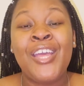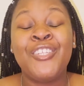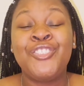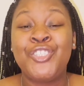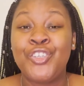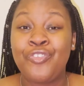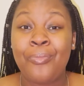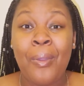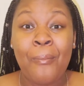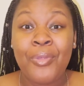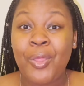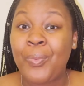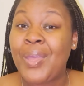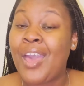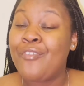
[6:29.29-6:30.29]
Do remember
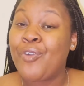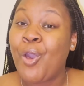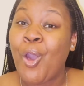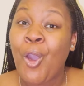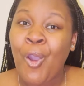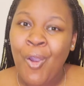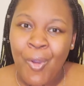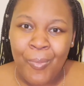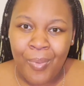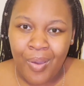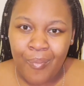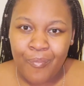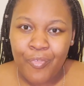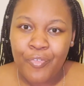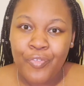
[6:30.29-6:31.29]
that we have a whole
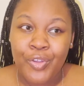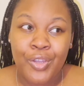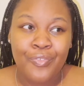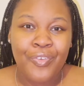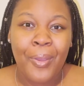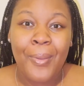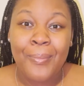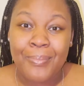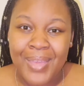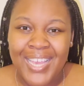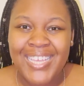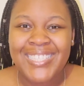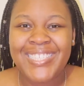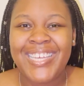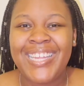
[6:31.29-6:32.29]
month full of
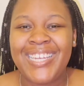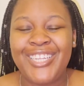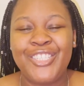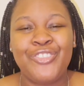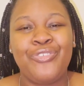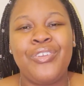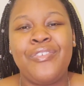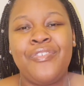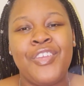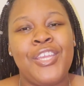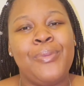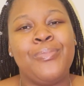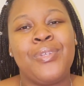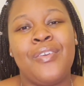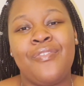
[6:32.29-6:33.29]
amazing literary
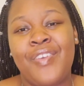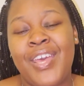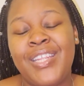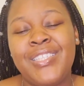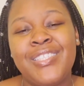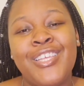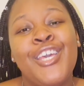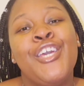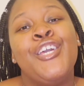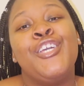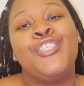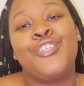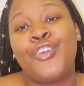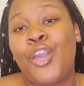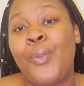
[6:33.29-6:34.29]
themed events,
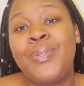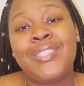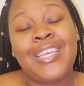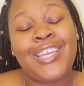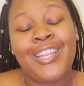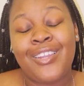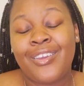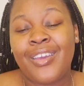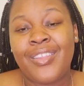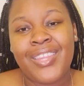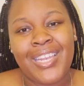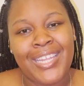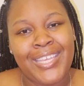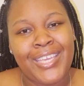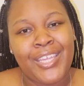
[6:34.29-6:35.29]
so go and take a look at the
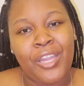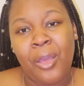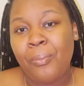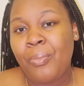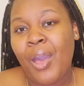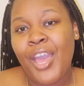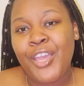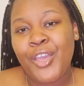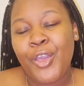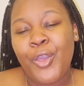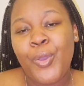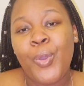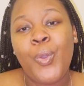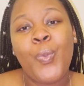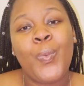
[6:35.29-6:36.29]
link in our
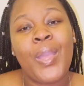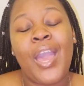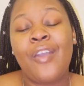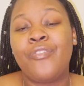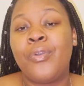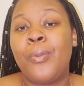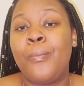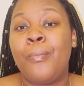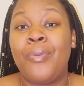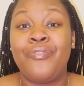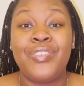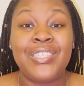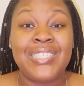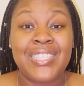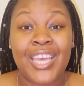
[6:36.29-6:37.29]
bio. We have a
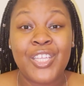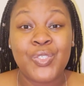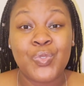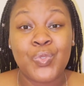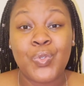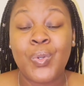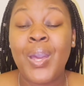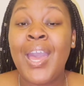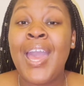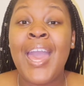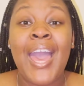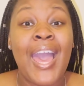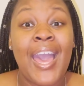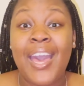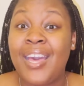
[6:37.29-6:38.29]
monthly schedule,
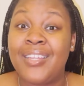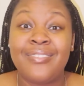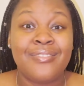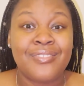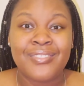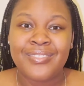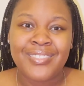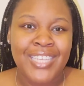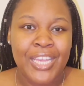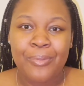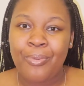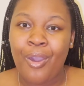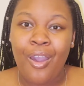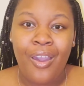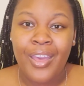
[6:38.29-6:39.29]
and take
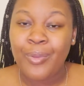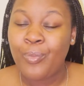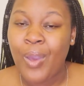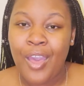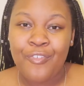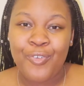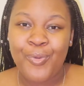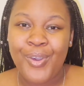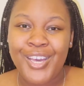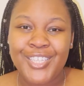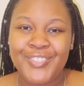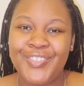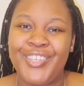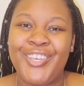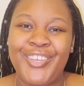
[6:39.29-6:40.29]
part in whatever
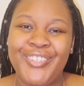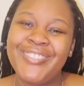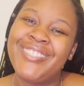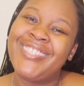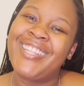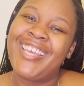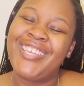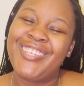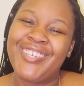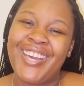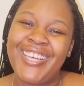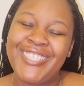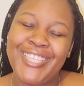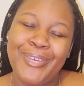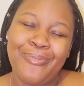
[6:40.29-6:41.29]
works for you. Thank you
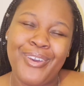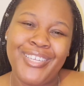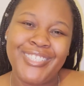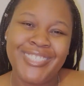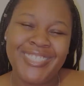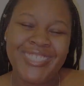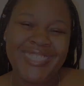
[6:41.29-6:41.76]
guys so much.